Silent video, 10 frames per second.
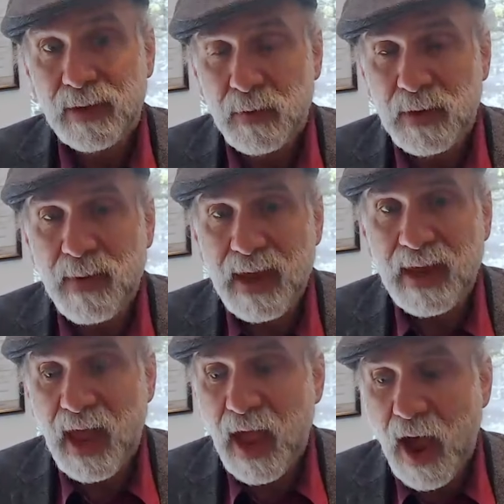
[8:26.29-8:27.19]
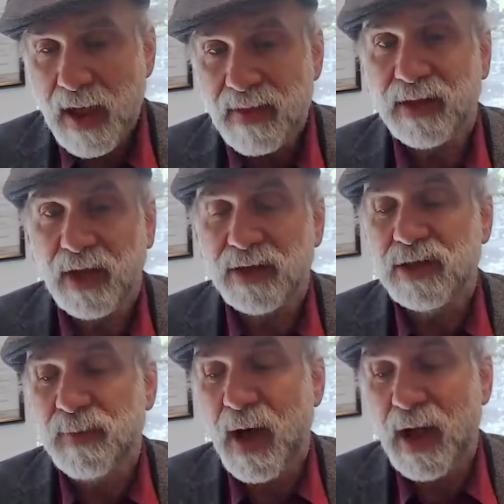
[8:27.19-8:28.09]
would make an AI that
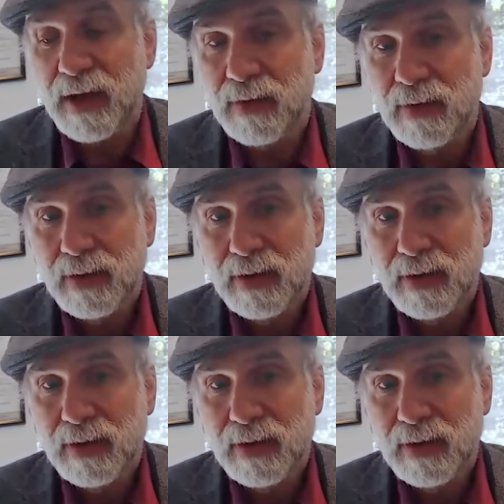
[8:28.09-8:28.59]
doesn't spy on you.